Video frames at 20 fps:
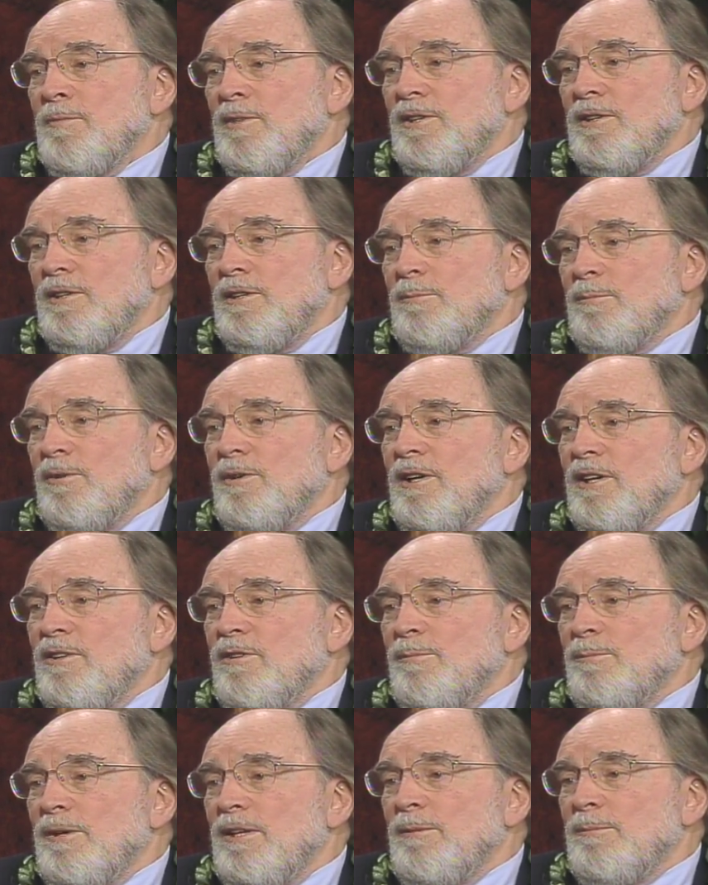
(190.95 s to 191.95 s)
Barack
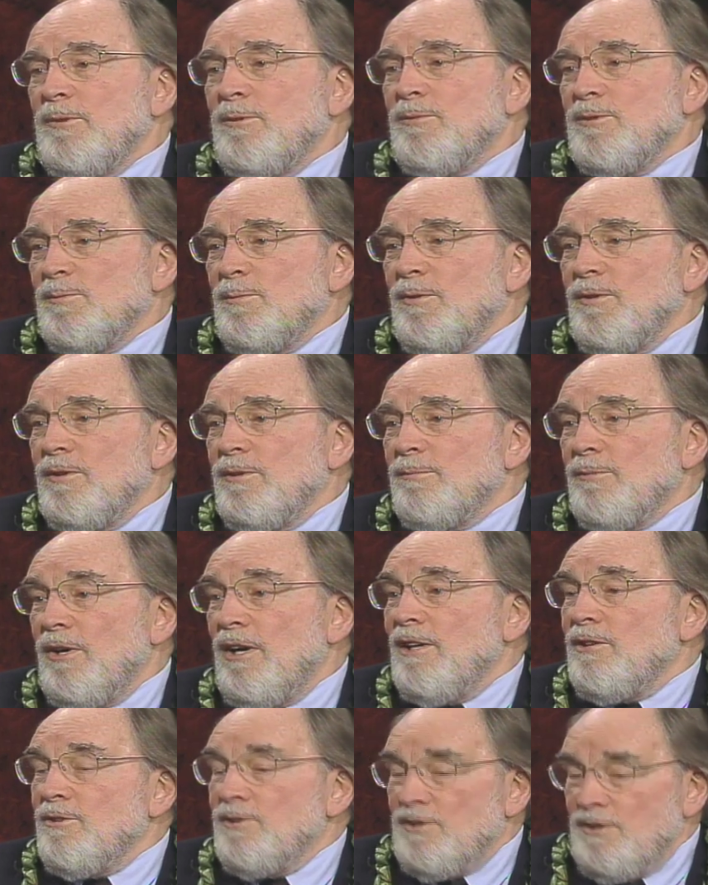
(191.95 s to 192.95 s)
Obama was born.
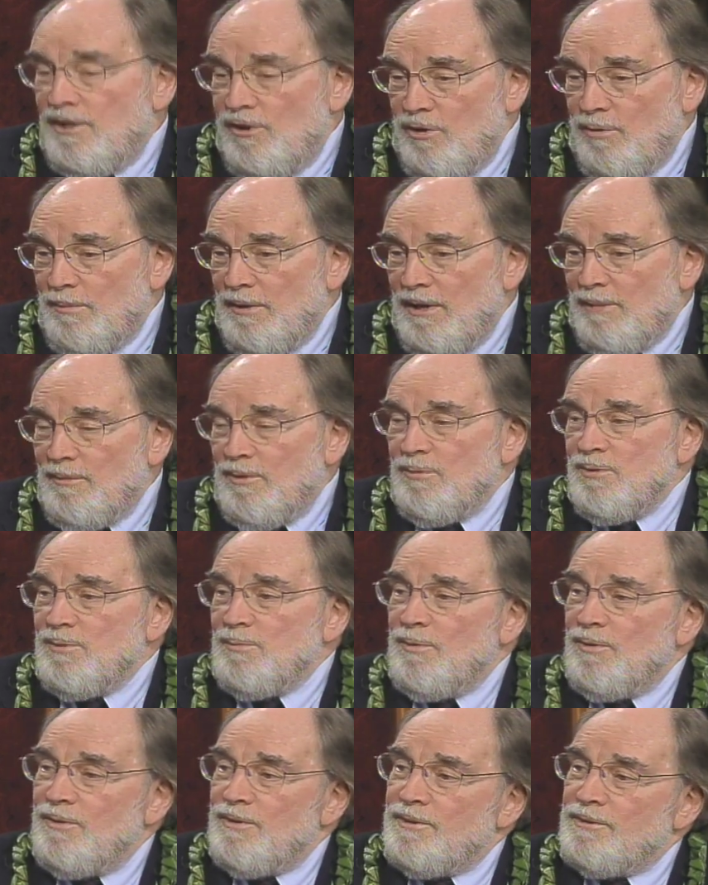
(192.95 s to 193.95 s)
Barack Hussein Obama was
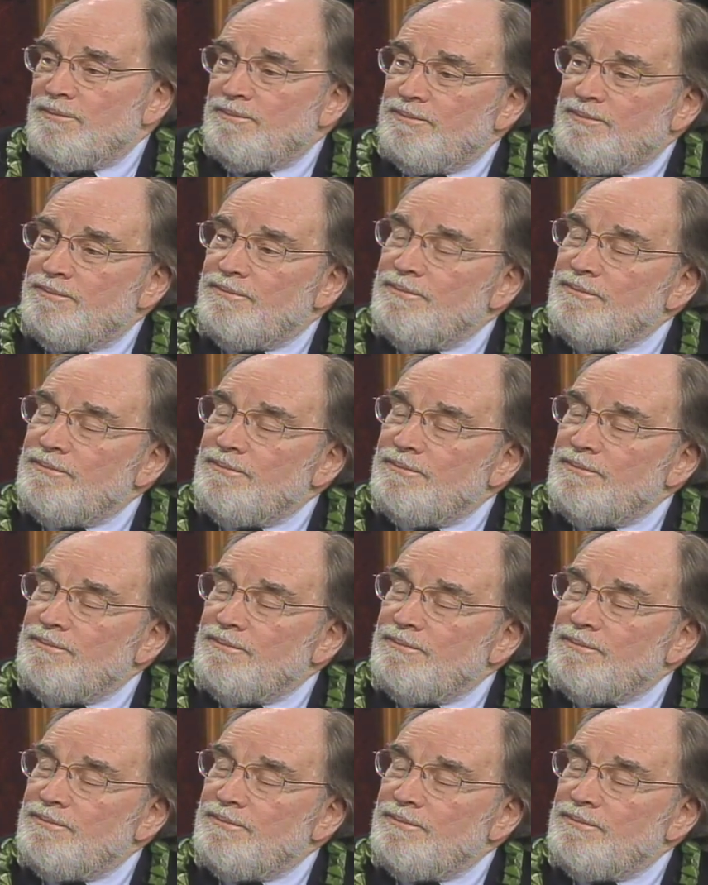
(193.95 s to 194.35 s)
born. Do